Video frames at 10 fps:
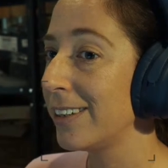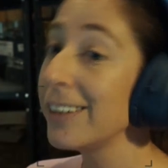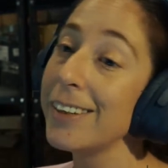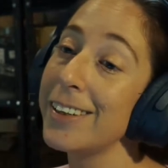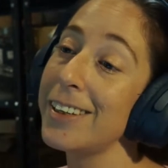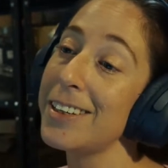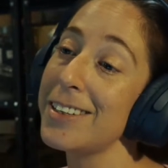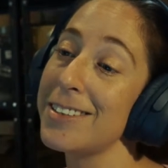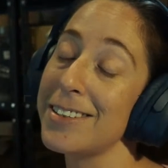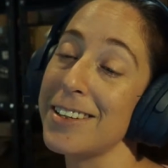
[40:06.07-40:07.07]
it
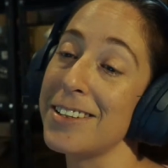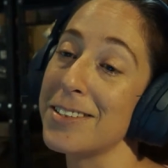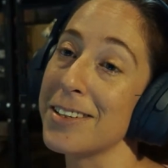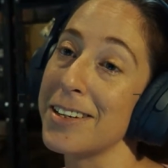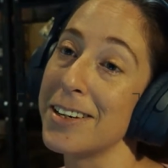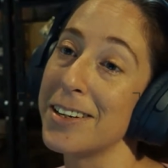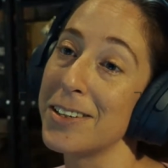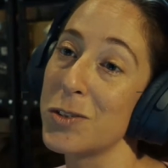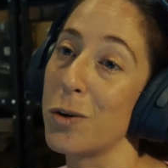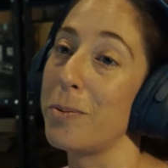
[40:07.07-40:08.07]
is
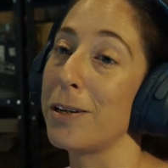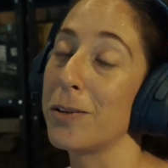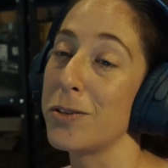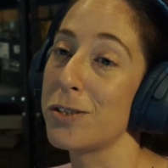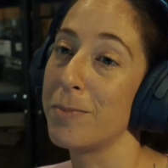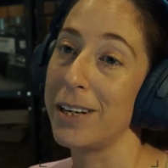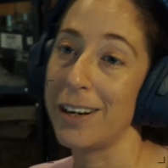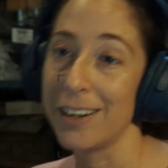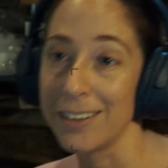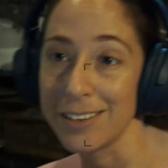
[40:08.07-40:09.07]
a topic close to my
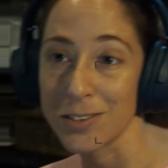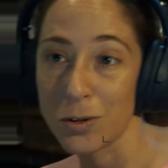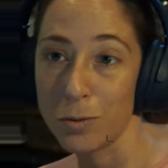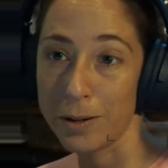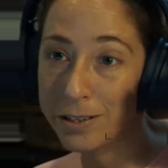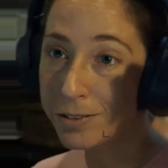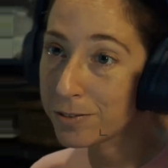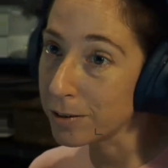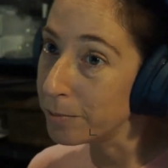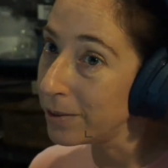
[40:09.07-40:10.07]
heart. There's a whole bunch of
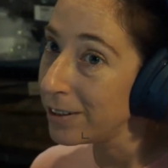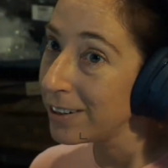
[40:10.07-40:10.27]
them.